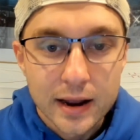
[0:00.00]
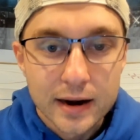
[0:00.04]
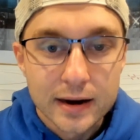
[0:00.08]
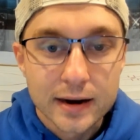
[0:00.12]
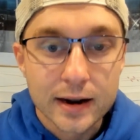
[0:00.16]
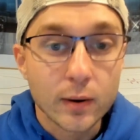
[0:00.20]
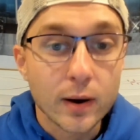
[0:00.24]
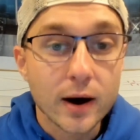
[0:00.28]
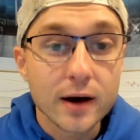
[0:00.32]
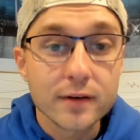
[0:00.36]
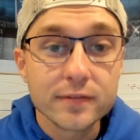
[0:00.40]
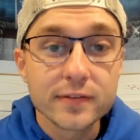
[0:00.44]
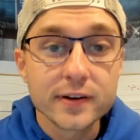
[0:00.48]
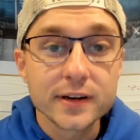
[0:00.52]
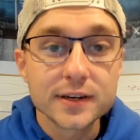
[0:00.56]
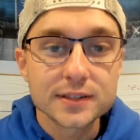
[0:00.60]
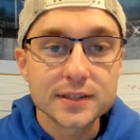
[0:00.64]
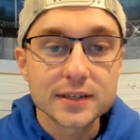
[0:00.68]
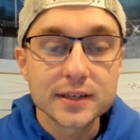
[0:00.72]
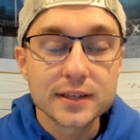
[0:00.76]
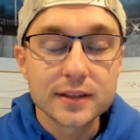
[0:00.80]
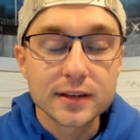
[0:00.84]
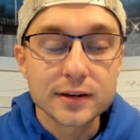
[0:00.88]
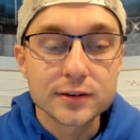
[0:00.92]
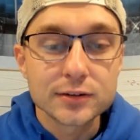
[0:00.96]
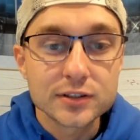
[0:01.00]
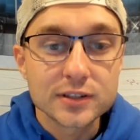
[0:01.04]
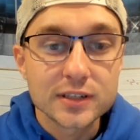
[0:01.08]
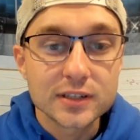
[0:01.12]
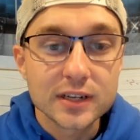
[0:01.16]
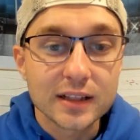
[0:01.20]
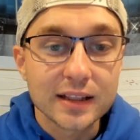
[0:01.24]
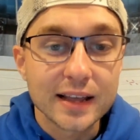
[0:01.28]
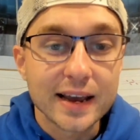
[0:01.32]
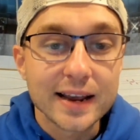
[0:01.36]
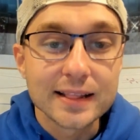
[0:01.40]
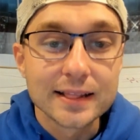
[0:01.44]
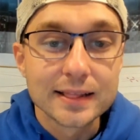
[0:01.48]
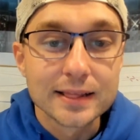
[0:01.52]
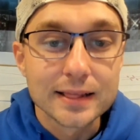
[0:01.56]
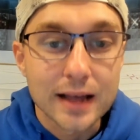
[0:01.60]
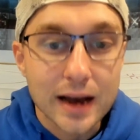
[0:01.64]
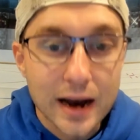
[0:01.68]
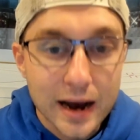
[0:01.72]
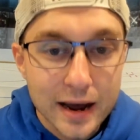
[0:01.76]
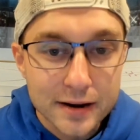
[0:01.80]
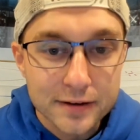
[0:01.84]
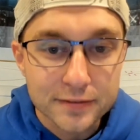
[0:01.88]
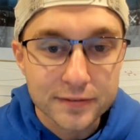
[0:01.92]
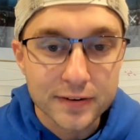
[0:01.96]
Now, obviously, there's still a
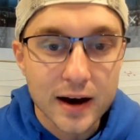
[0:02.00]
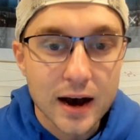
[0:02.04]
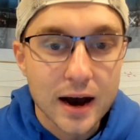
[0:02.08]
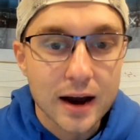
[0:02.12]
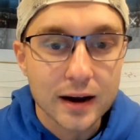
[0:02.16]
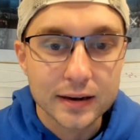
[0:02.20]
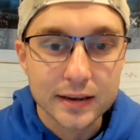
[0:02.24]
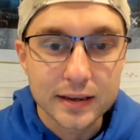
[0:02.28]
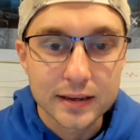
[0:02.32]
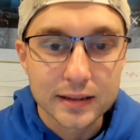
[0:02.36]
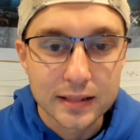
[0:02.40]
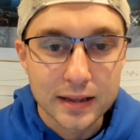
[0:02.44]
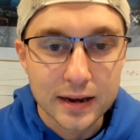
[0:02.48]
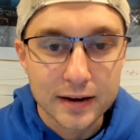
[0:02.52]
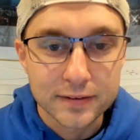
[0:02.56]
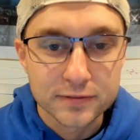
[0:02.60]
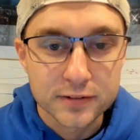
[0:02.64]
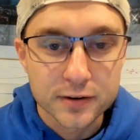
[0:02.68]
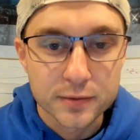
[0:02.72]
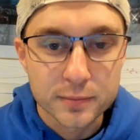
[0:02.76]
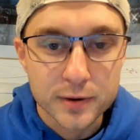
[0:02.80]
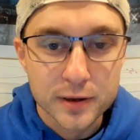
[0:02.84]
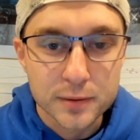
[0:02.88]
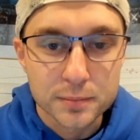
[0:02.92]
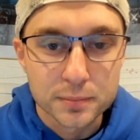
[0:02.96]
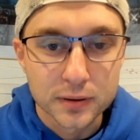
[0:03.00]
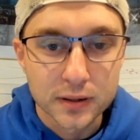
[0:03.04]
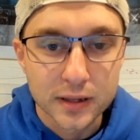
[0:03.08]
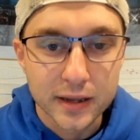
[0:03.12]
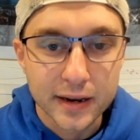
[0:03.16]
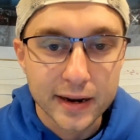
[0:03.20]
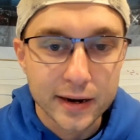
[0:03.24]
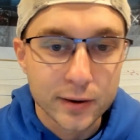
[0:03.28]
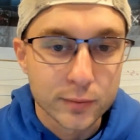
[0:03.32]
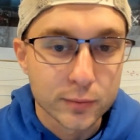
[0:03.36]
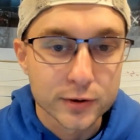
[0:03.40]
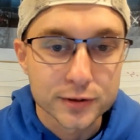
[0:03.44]
lot of hockey left to be played.